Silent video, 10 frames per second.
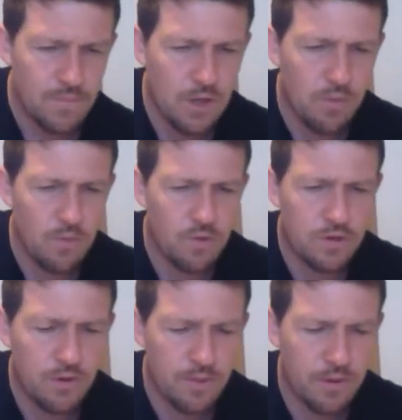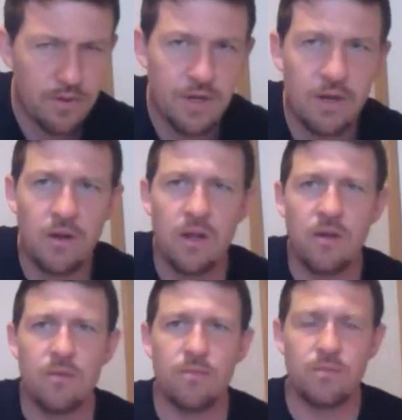couple more scriptures here, and
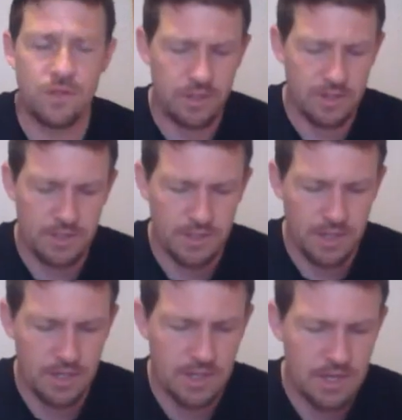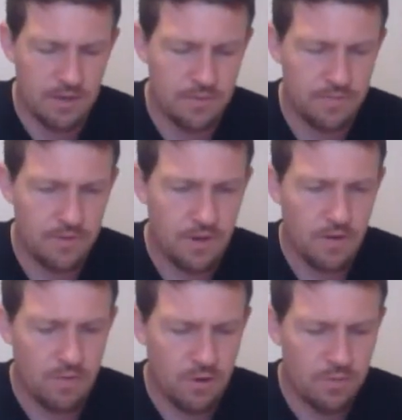I'll shut this thing down.
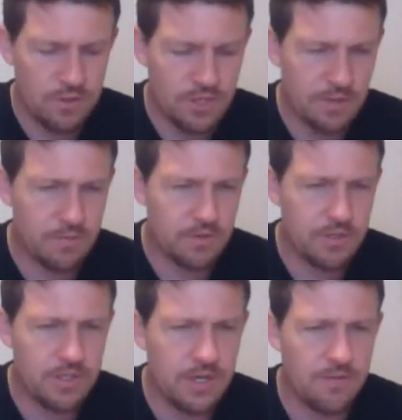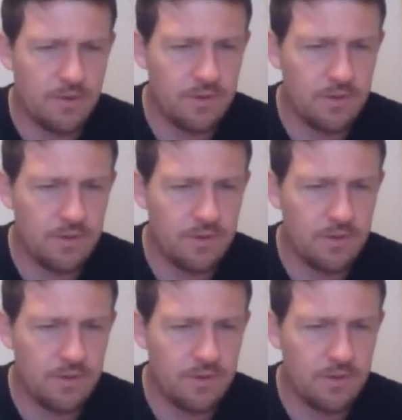Romans chapter 7.